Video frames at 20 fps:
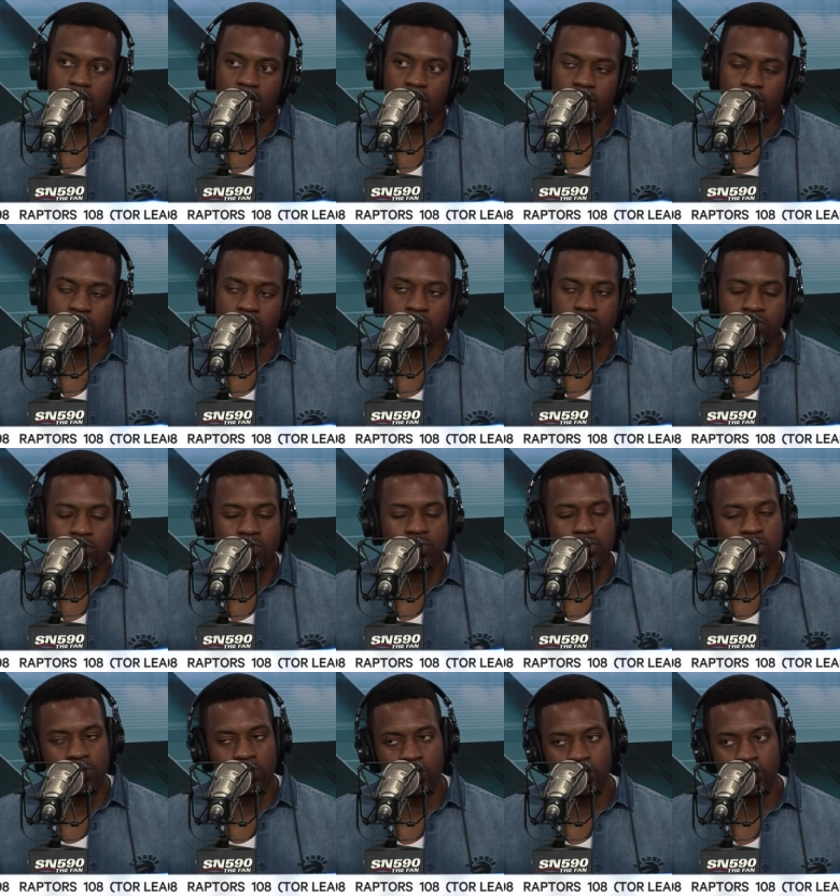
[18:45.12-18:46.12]
you you
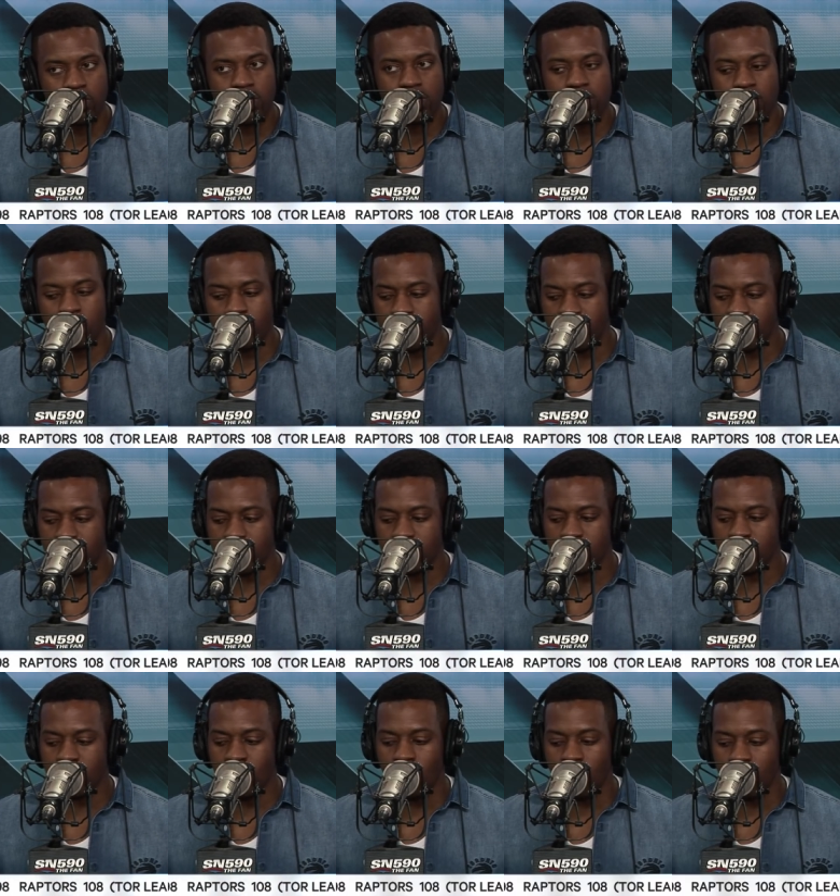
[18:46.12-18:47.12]
you alluded to it, but you
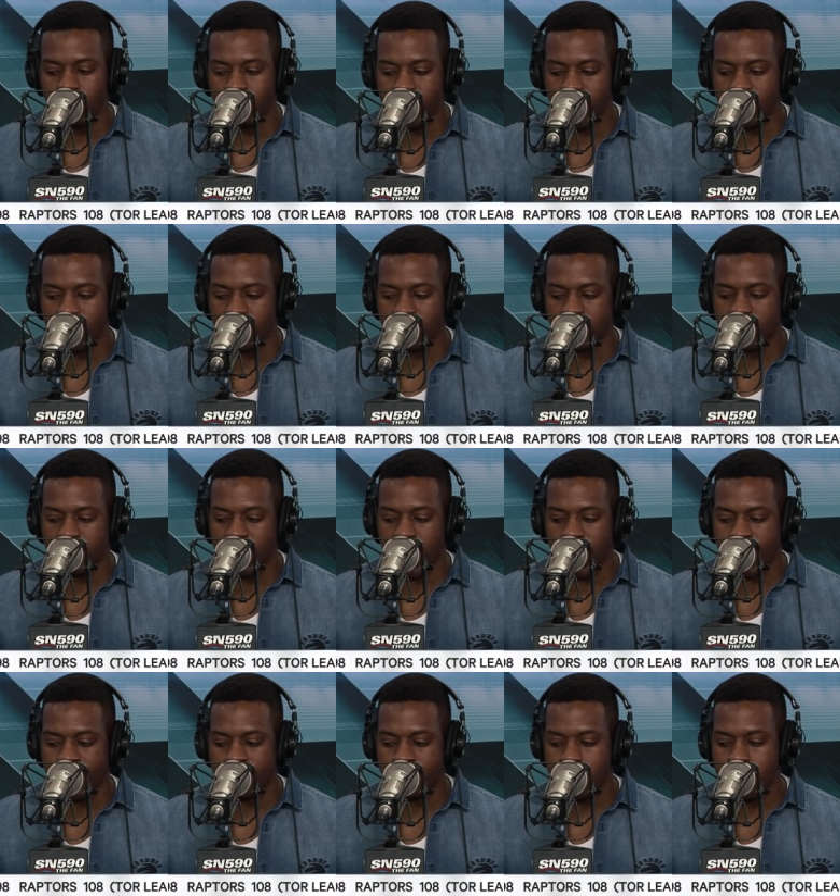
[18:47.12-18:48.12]
didn't go all the way there and say
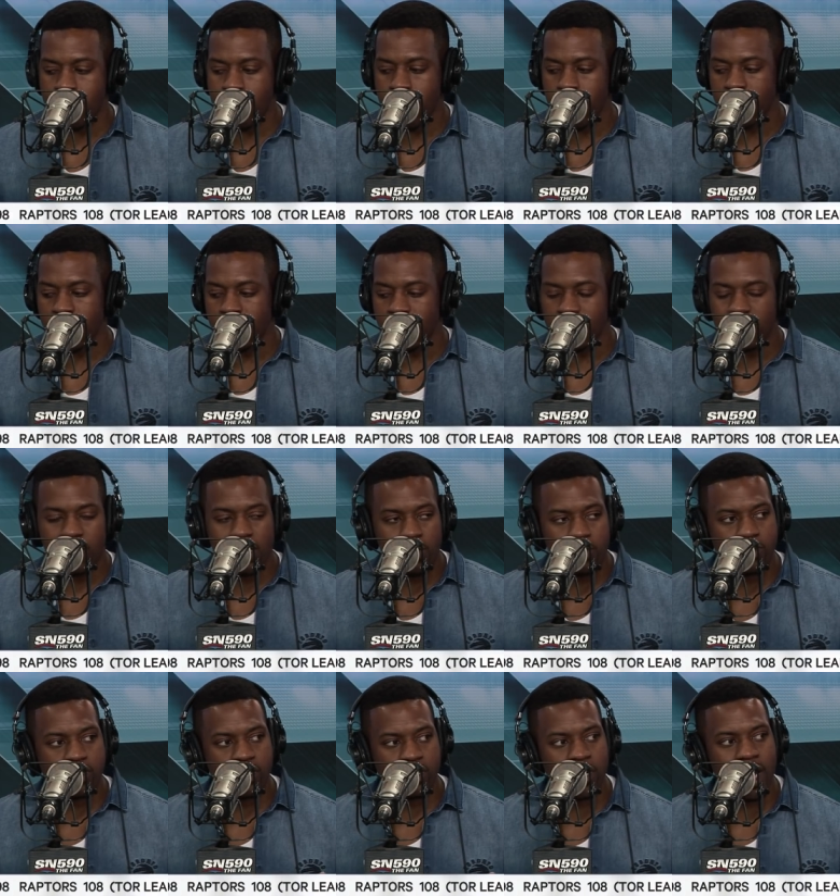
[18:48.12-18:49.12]
it. They
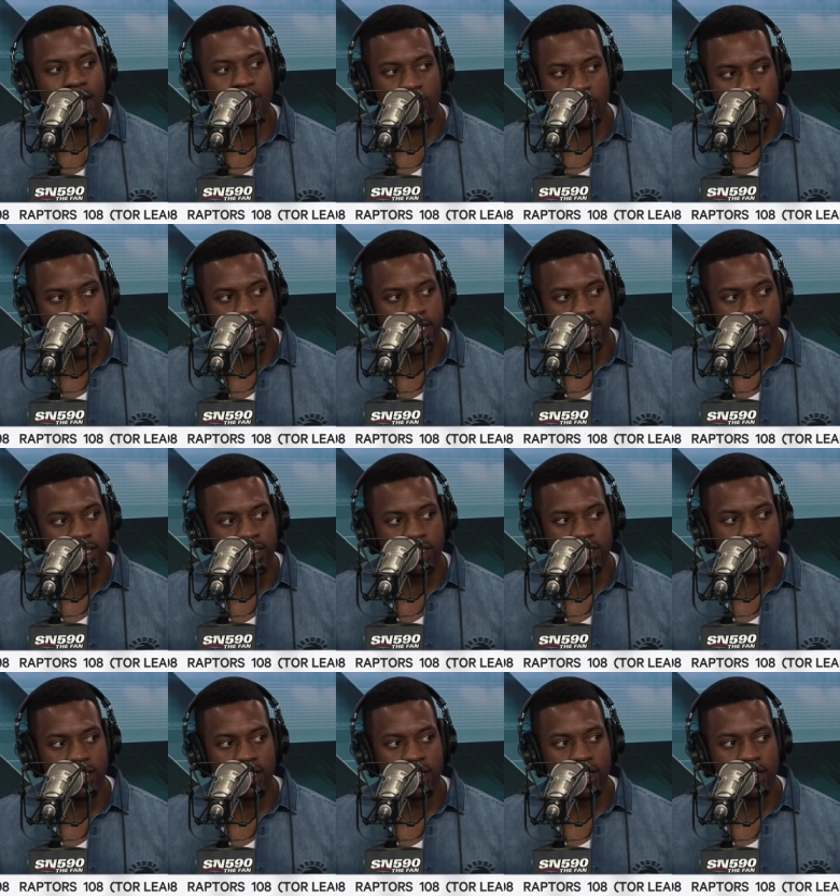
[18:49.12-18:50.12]
were shot ready.
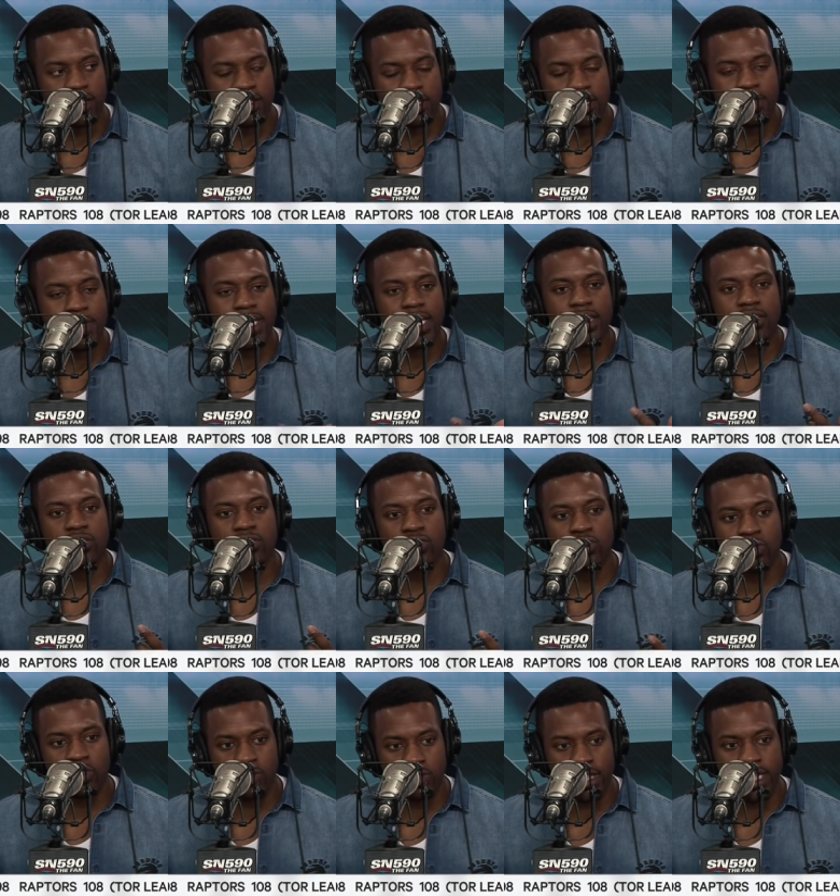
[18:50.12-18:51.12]
Mm-hmm. Didn't mean they
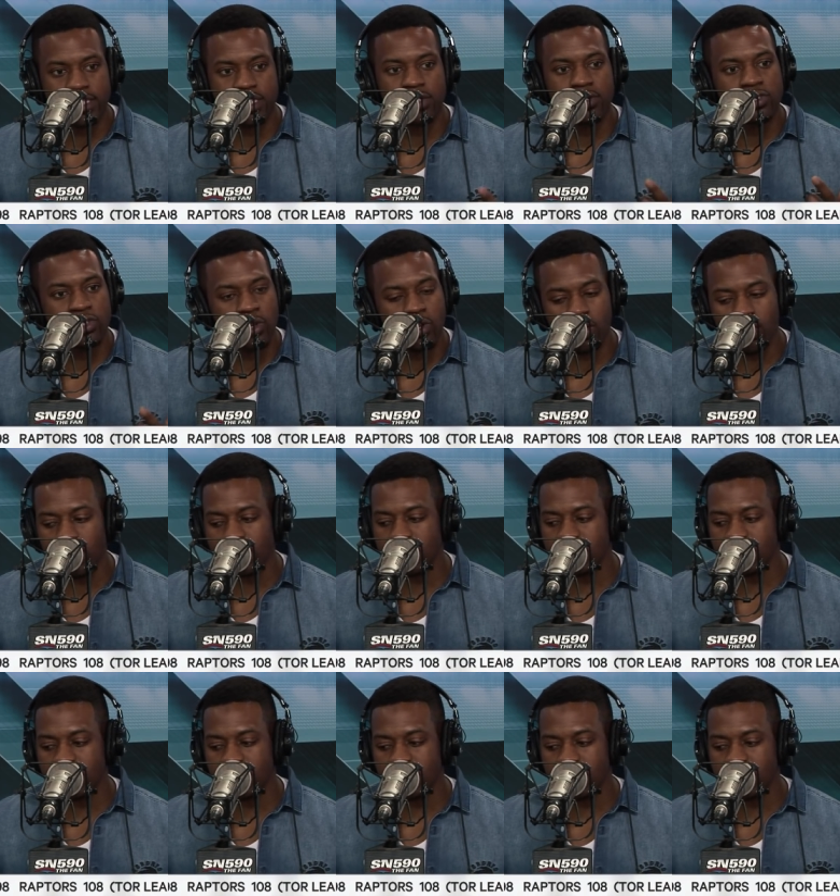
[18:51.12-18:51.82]
t- necessarily took all the